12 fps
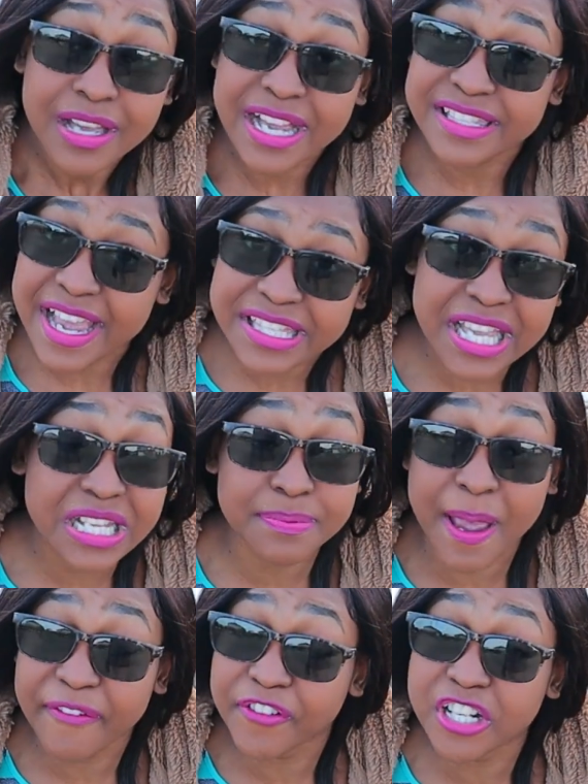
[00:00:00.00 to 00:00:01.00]
As I said,
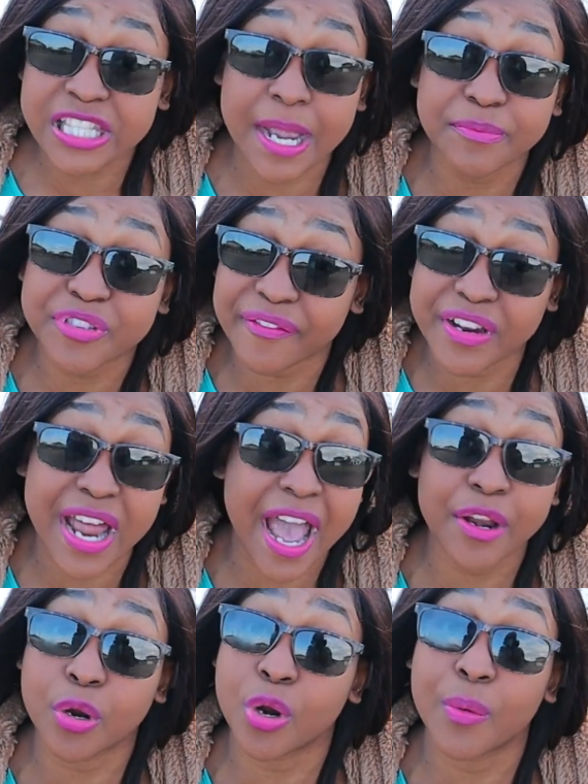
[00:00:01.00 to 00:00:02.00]
it's my first time traveling,
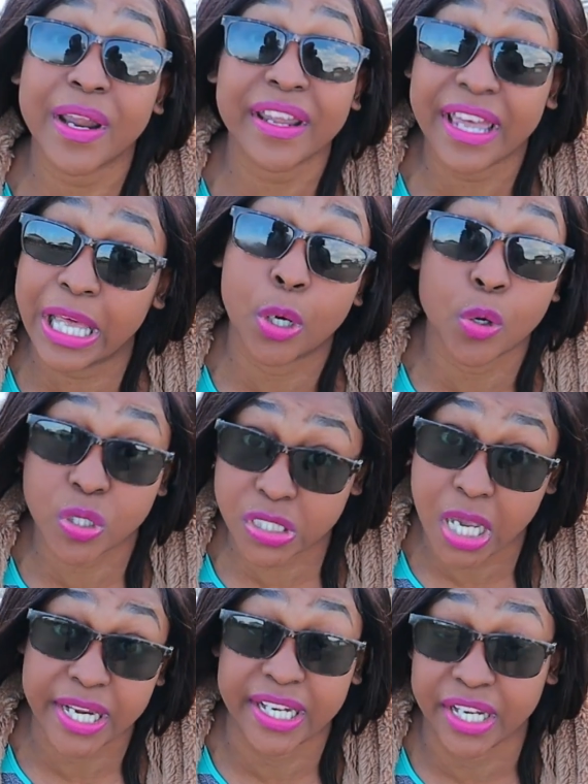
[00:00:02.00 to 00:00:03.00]
I don't know what the hell
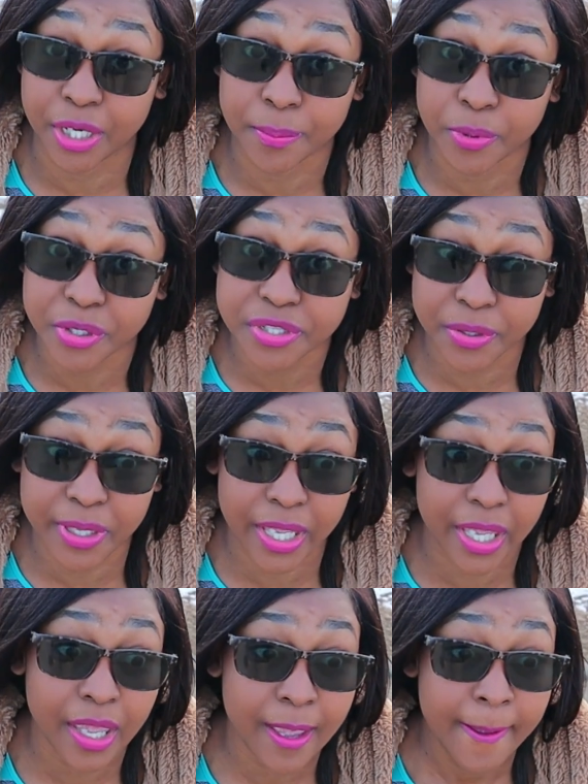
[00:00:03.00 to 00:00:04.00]
goes on in airports,
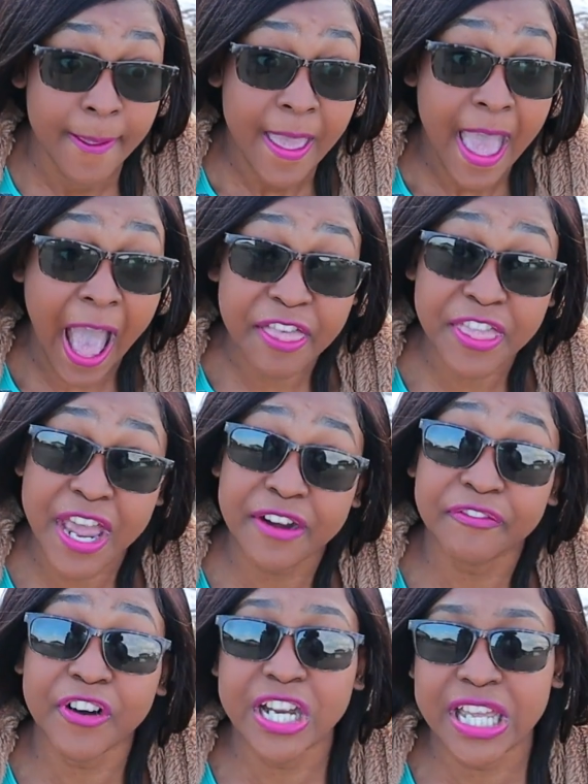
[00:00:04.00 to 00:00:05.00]
okay? And
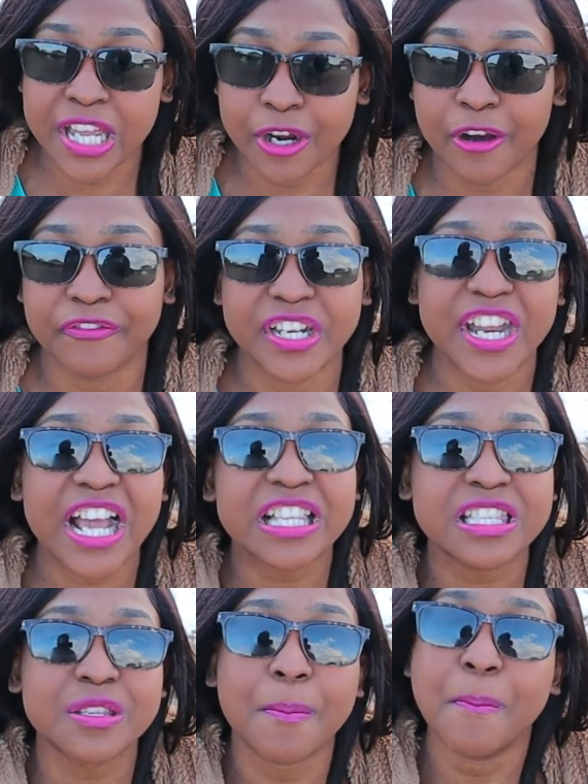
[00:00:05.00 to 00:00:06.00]
then, funny enough, the
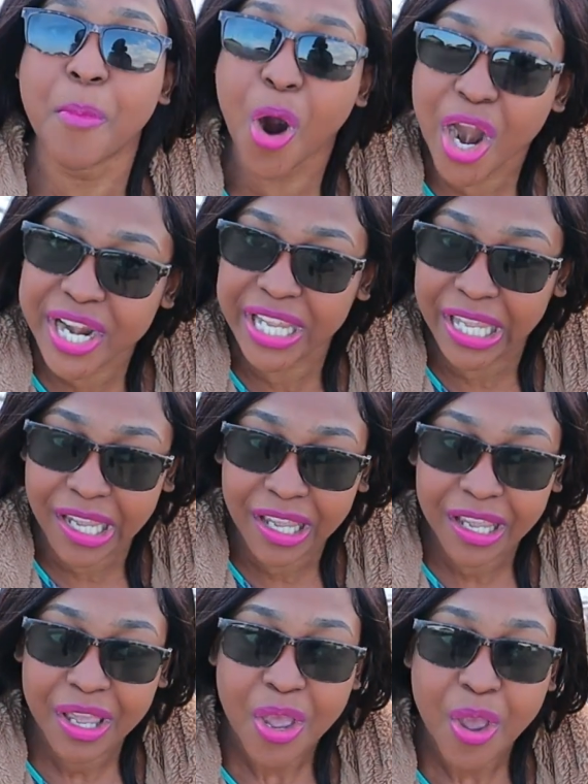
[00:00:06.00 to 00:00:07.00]
next morning,